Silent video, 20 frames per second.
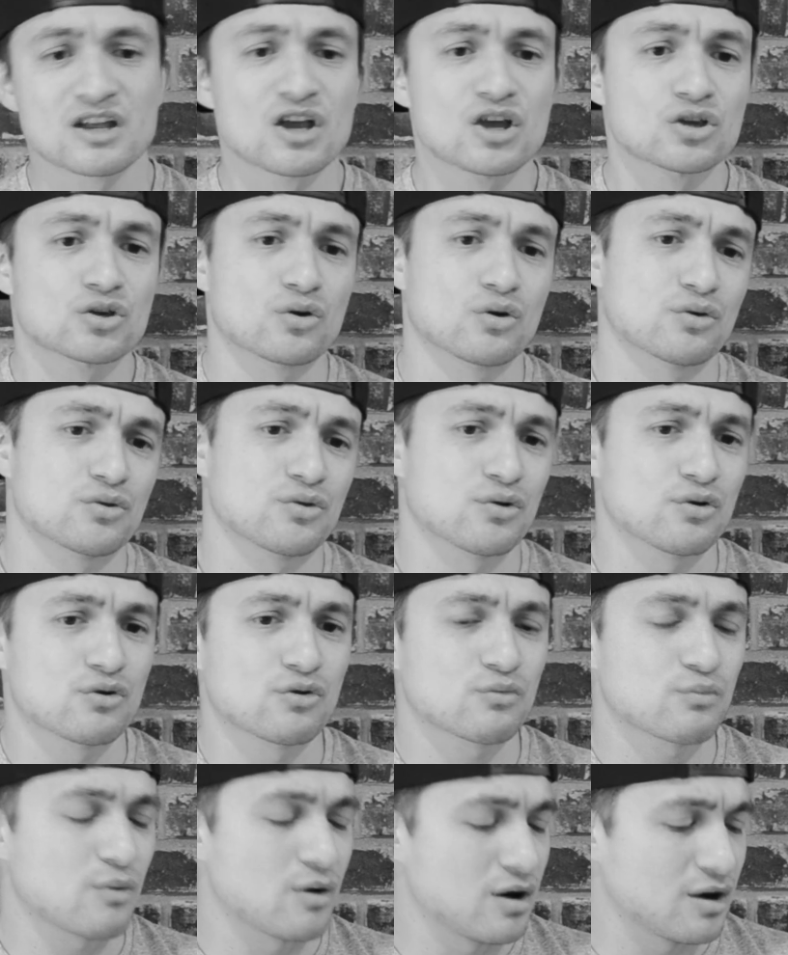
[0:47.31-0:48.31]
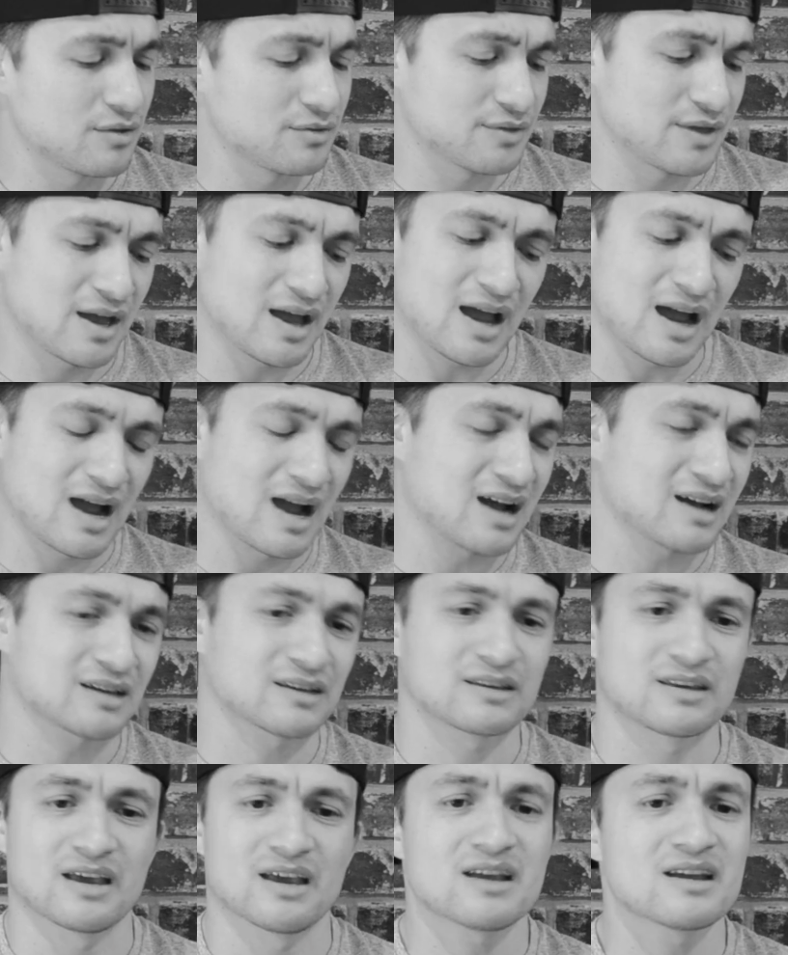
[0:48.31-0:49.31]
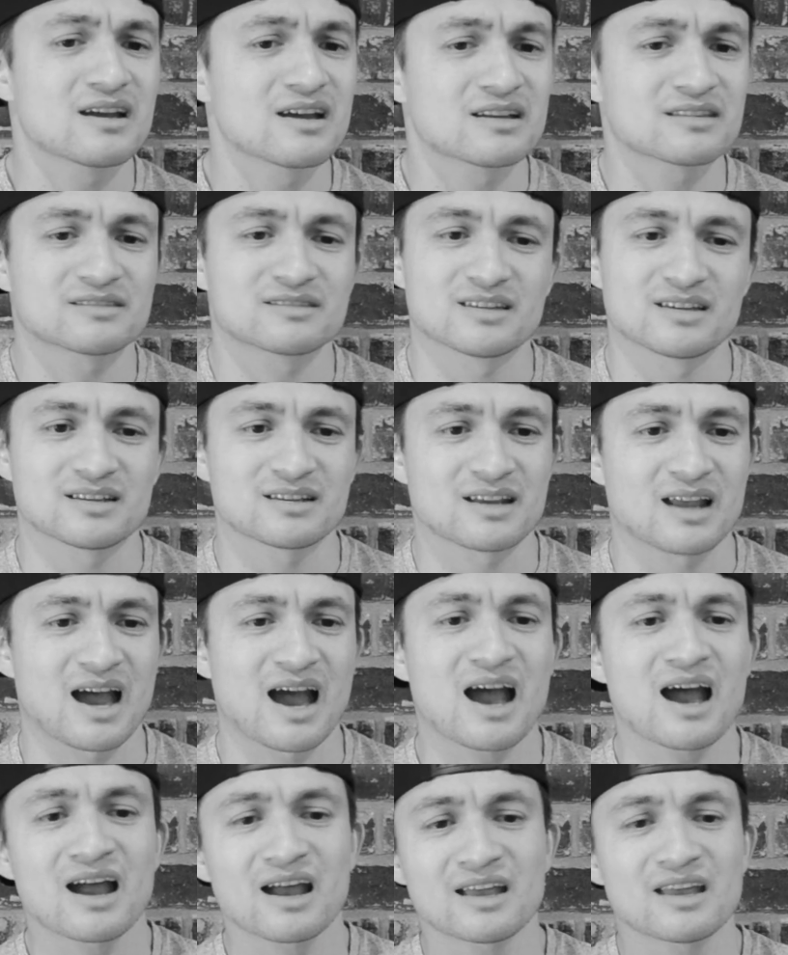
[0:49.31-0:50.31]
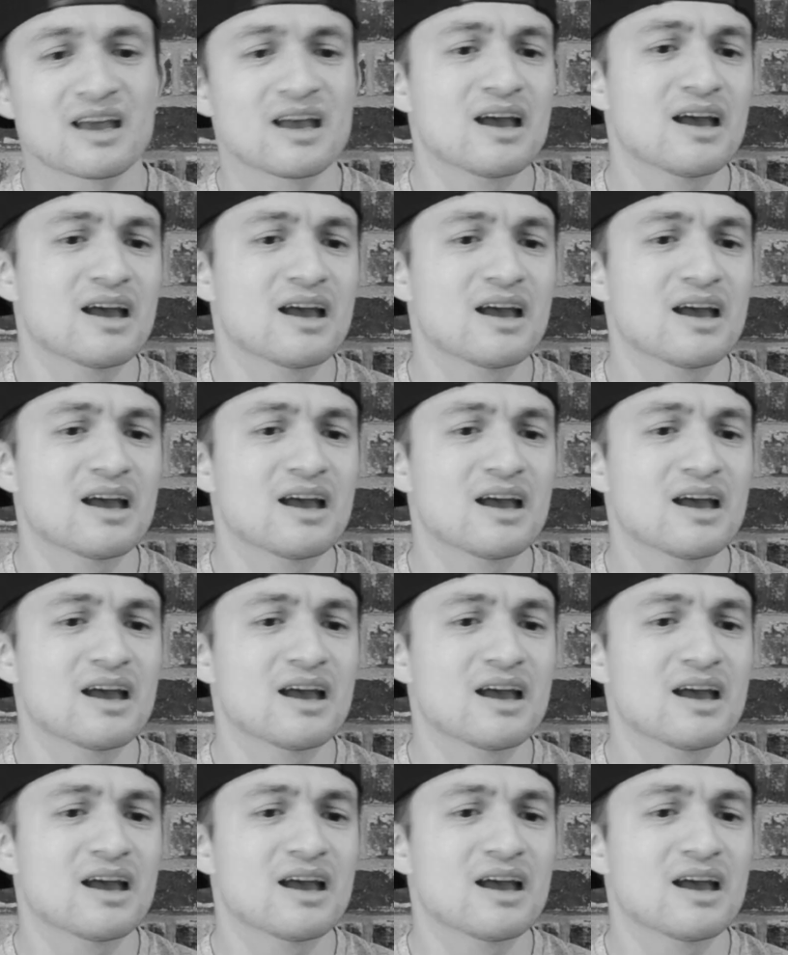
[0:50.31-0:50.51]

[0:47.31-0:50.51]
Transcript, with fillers: You're the one that I can't deny.